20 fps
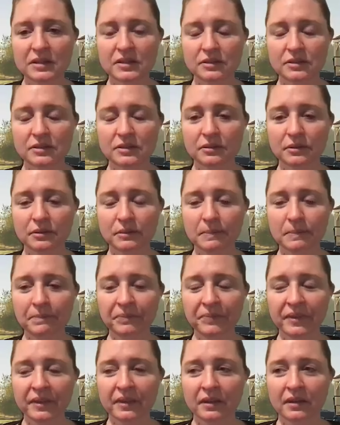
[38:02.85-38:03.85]
me too.
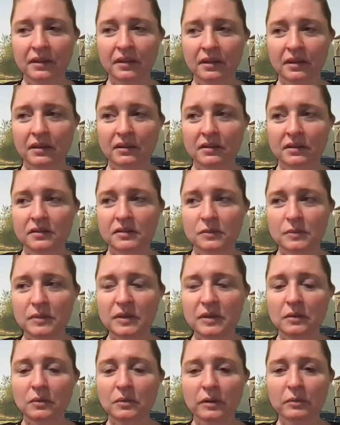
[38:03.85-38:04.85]
Yeah, to
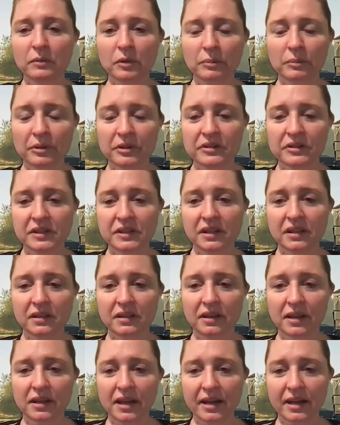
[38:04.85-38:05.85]
be one more person in
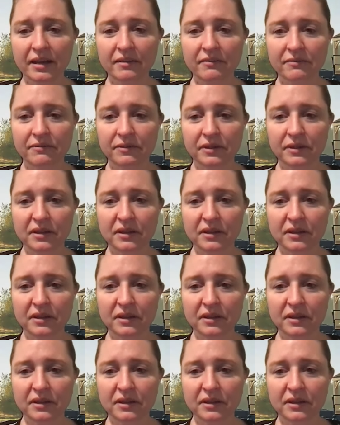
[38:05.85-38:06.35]
their life